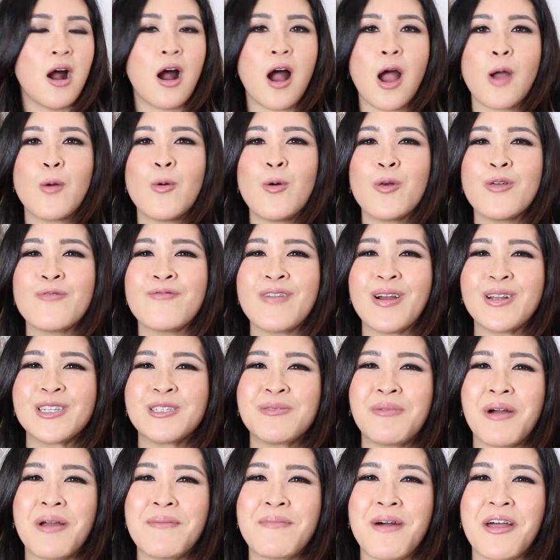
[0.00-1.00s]
I wore them around
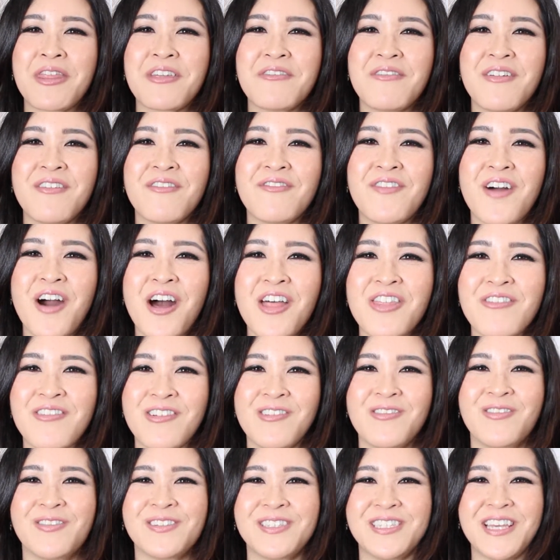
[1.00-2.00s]
to my mother and
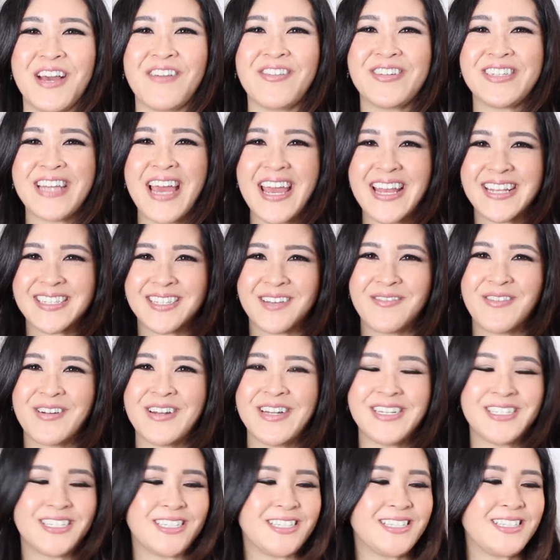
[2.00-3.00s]
father-in-laws the other day because I
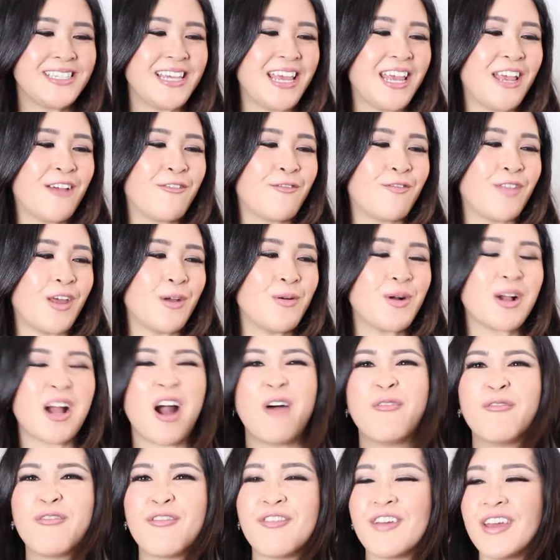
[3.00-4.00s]
wanted to see if they were
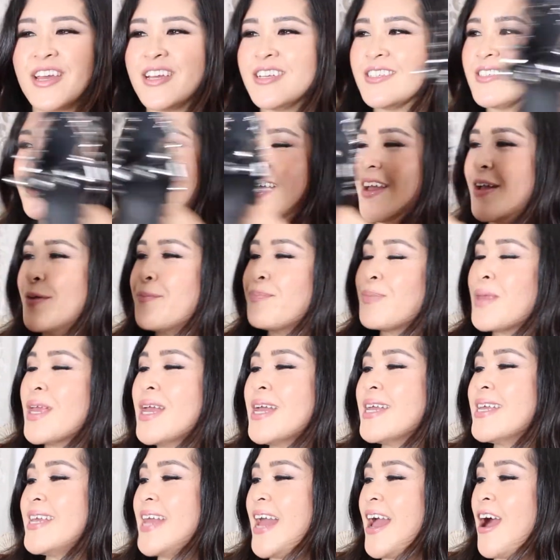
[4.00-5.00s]
comfy. So
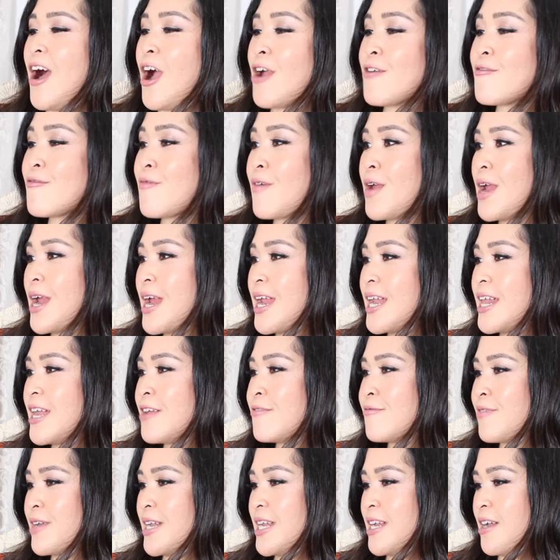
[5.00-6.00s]
yeah, I really,
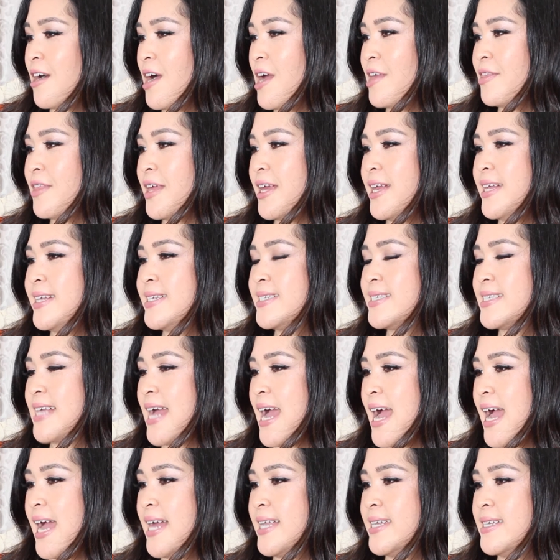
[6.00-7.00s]
really like these.
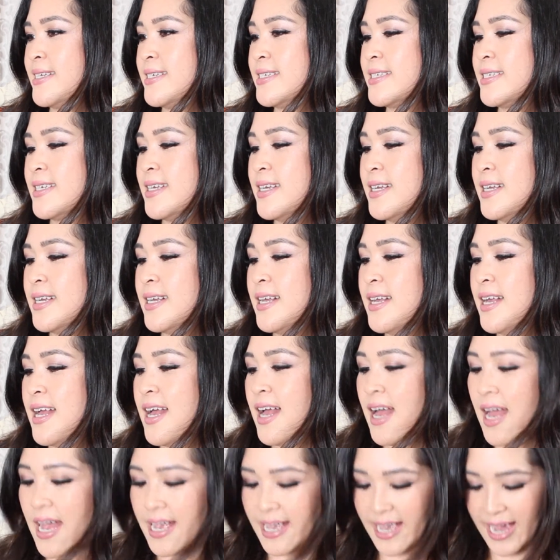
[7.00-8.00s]
And
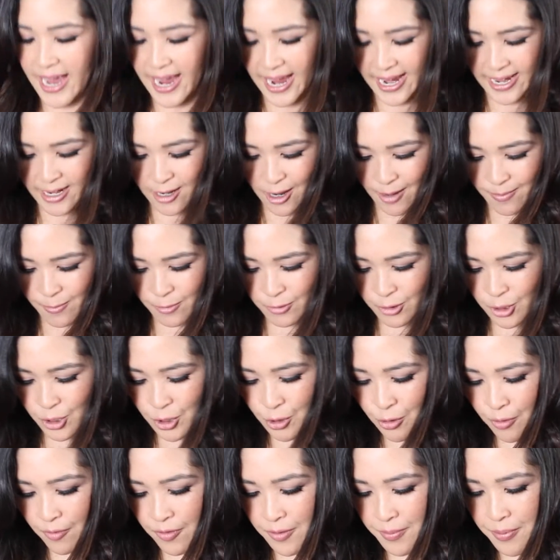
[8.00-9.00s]
again, I'm not
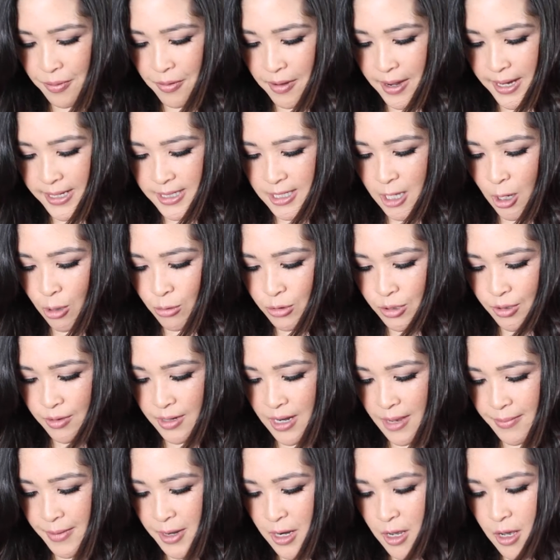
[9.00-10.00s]
sure of the price. Hold on,
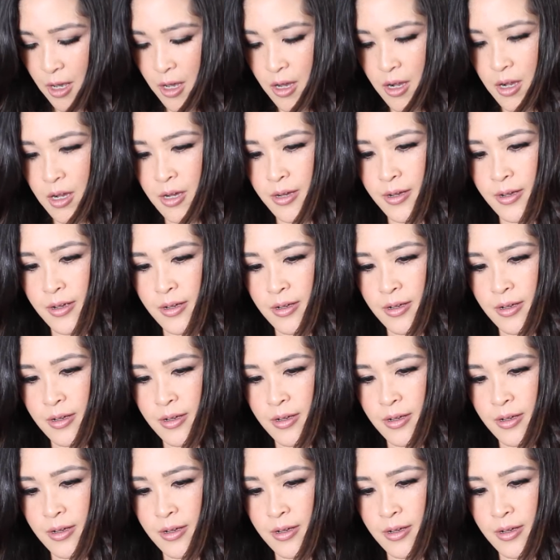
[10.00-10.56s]
let me look.